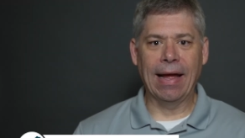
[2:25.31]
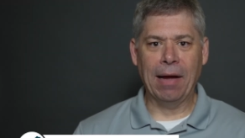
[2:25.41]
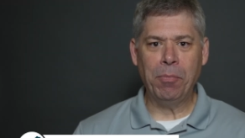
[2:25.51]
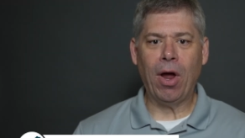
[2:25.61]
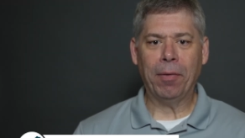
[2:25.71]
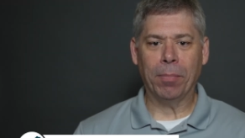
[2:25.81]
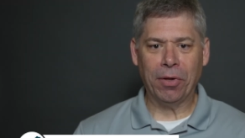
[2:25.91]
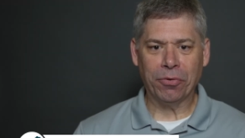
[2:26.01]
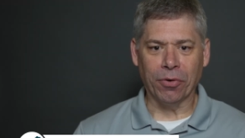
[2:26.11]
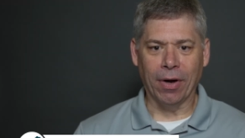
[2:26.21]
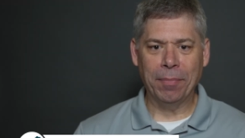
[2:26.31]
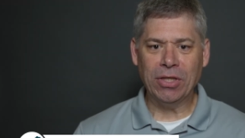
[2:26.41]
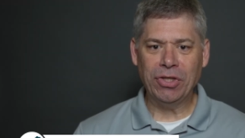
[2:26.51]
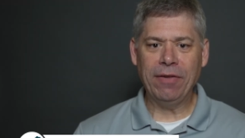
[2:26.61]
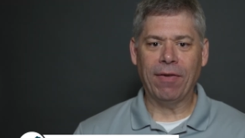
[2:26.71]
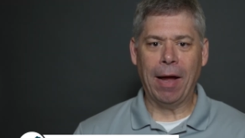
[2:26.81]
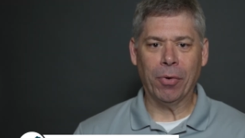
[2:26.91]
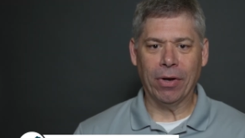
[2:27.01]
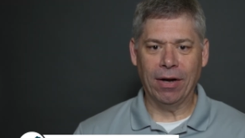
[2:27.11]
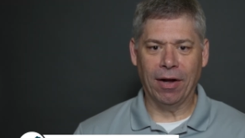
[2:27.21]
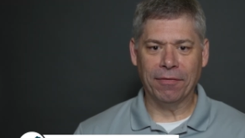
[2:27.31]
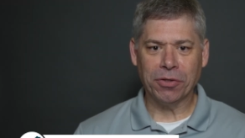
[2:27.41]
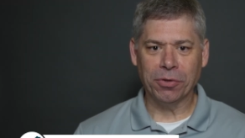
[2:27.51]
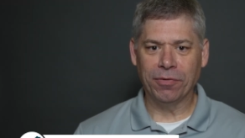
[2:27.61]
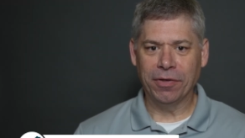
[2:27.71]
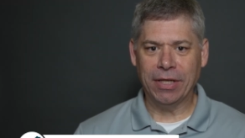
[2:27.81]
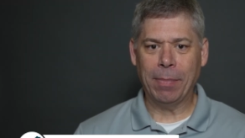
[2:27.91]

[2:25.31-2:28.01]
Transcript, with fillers: I'm Rod Baltzer. I'm the Chief Operating Officer for Deep